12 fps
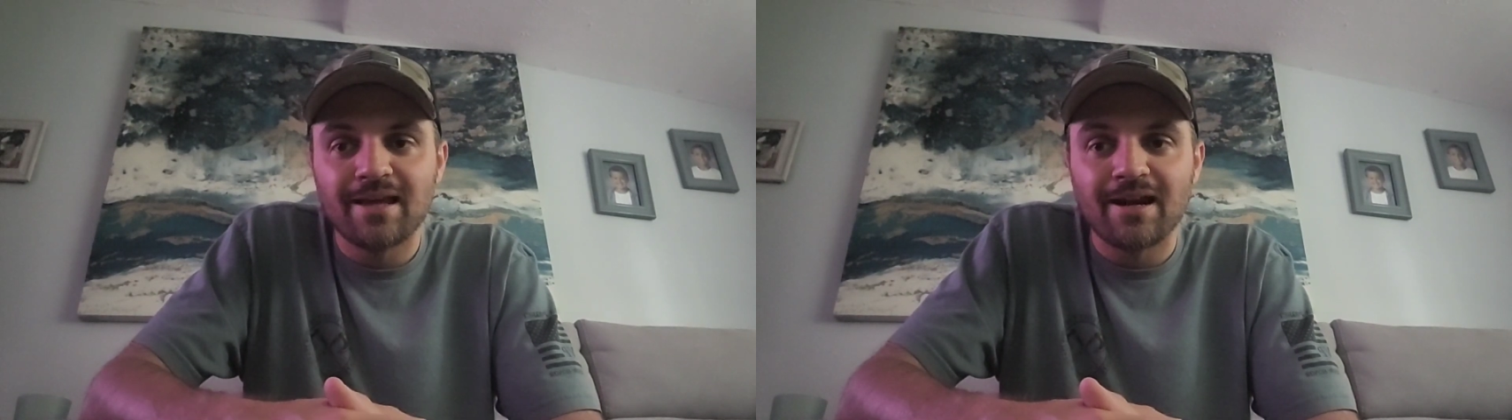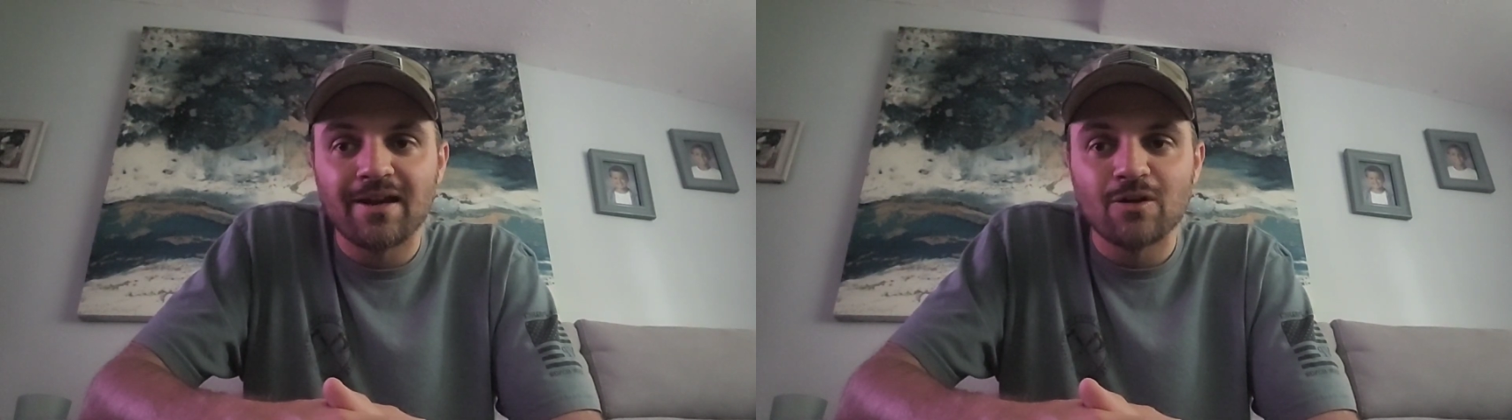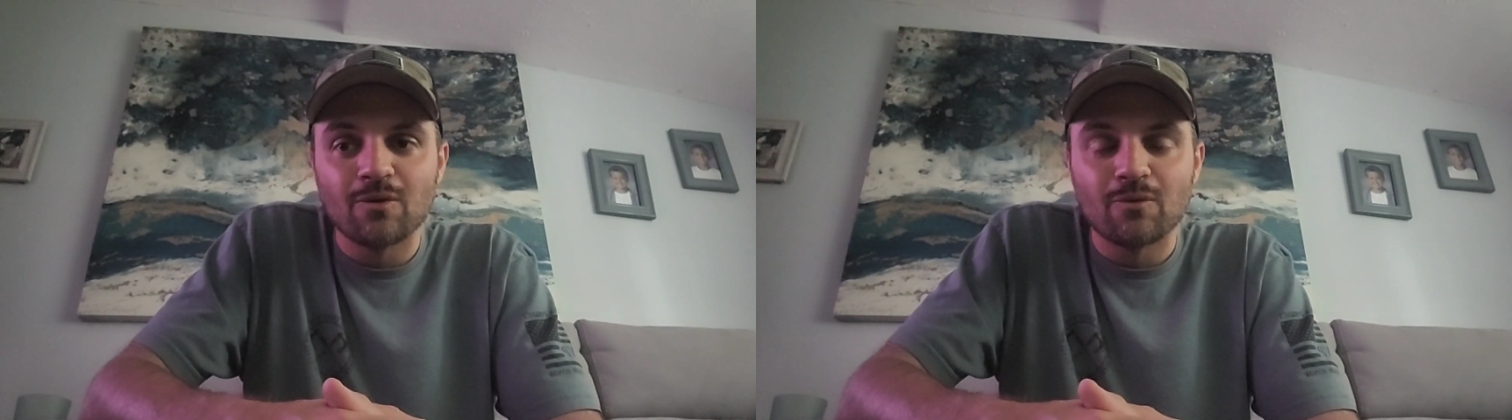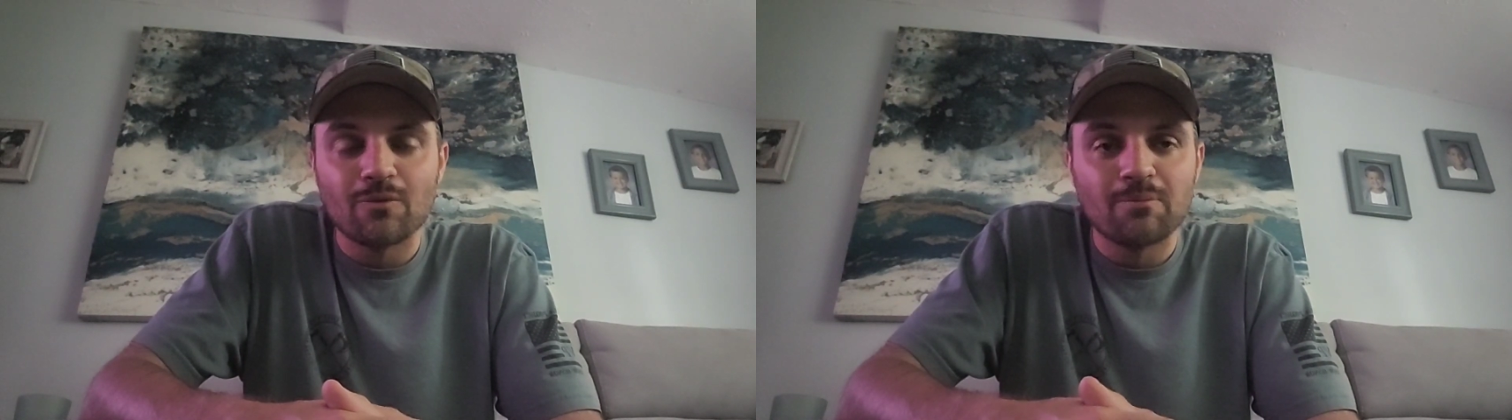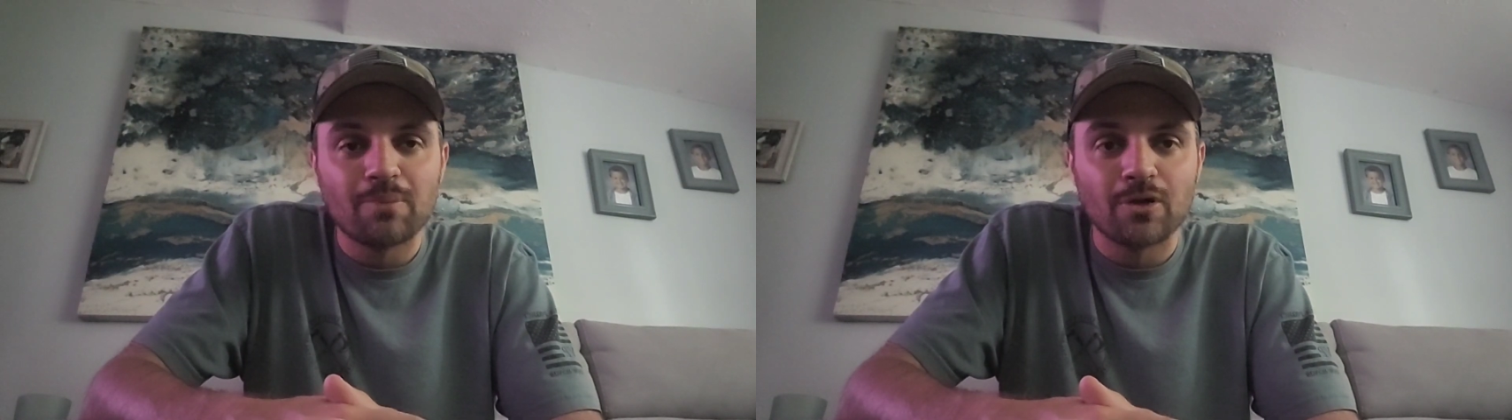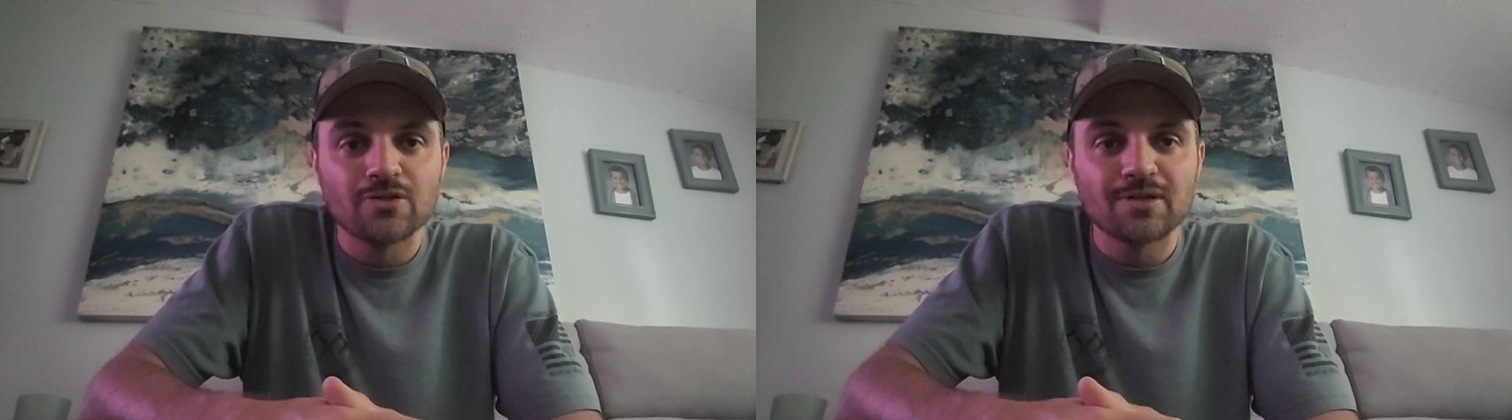and I don't
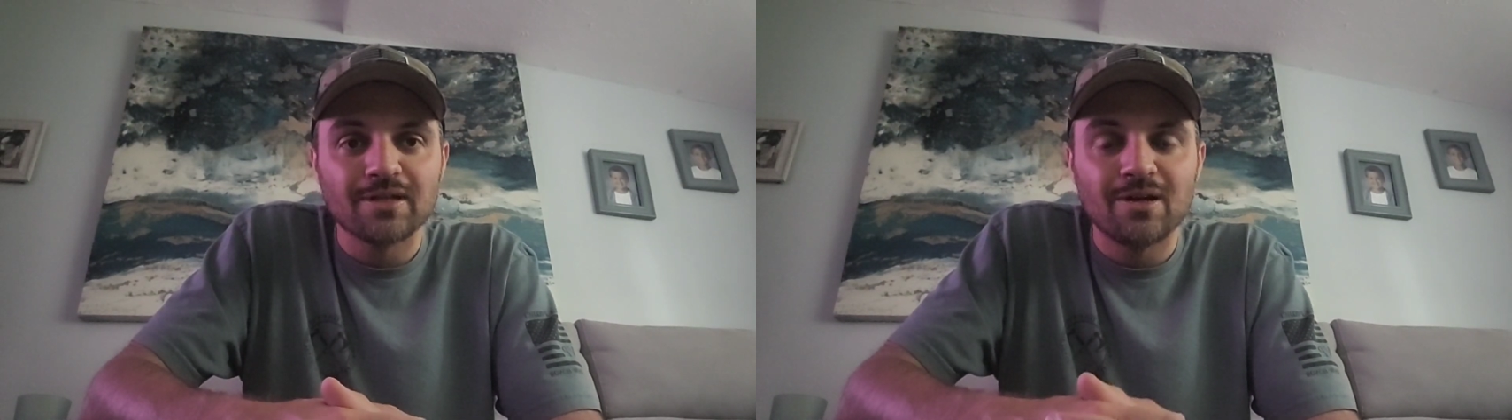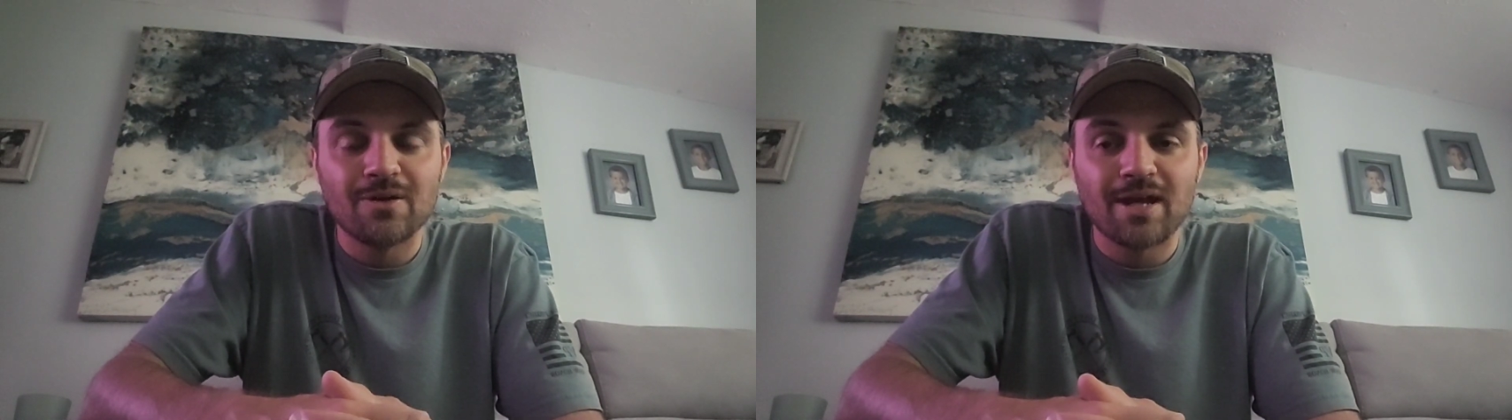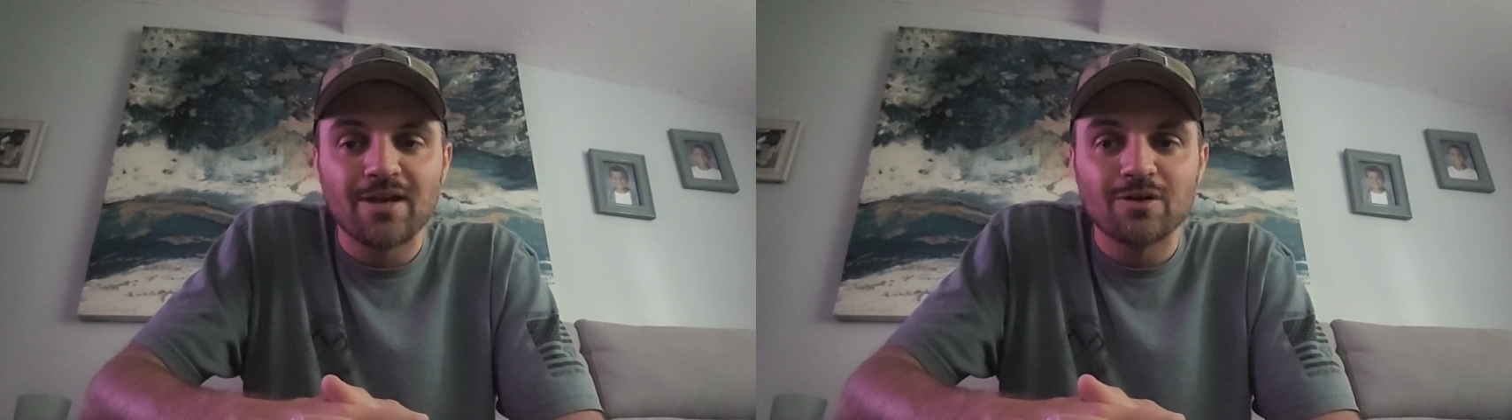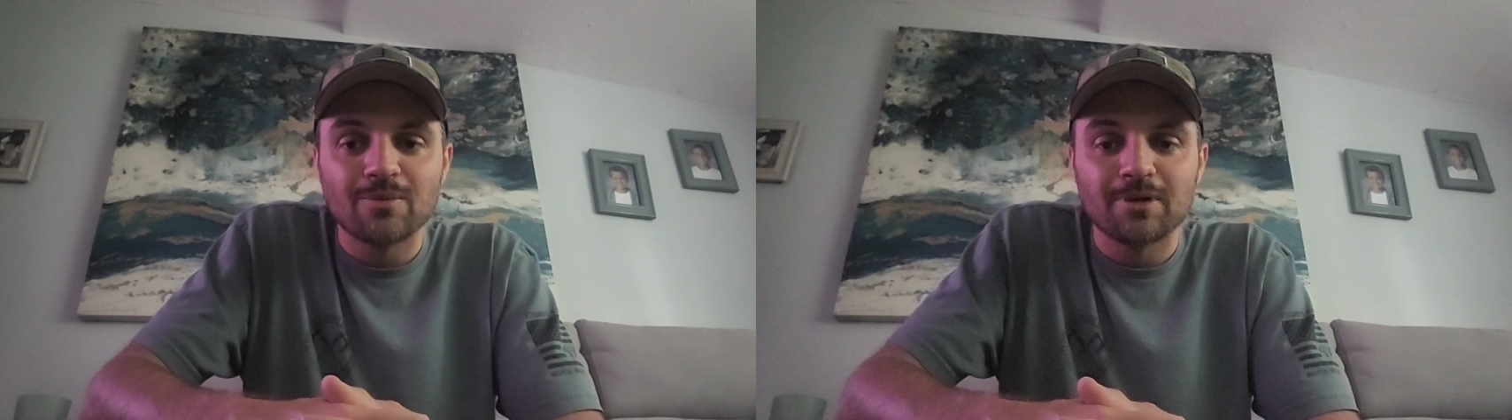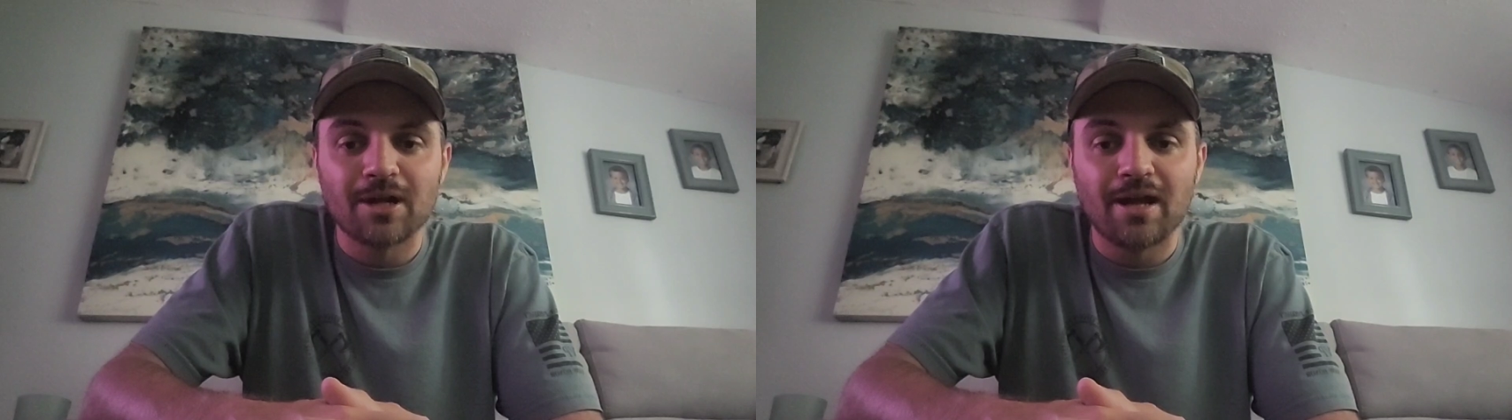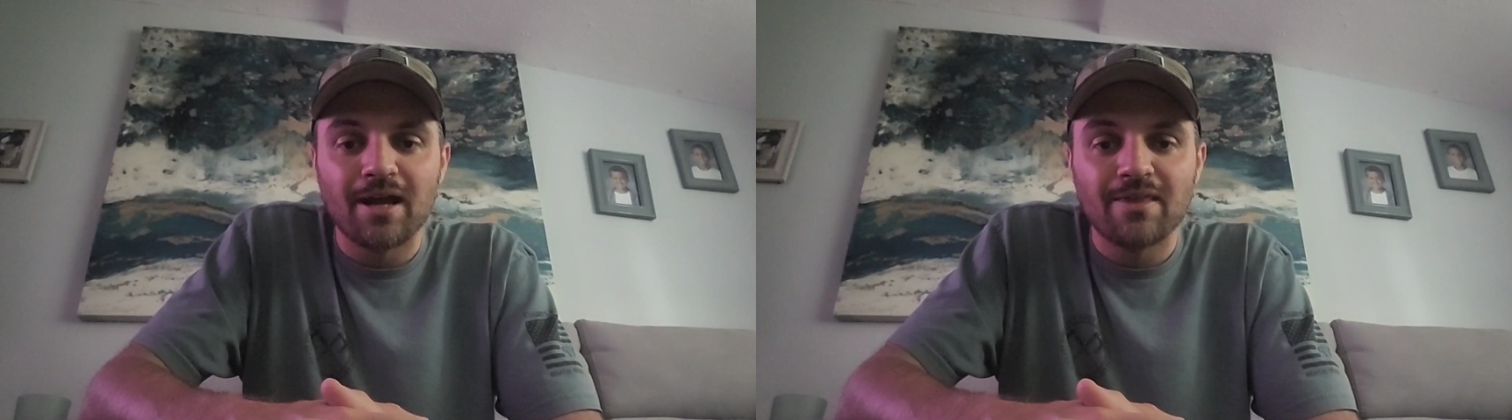personally know Daniel,
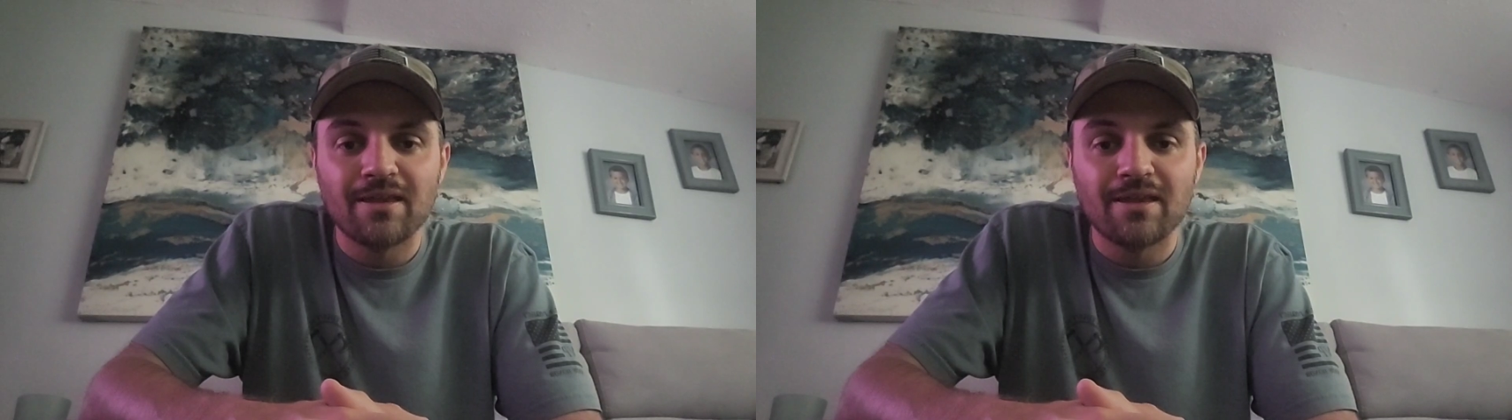but I,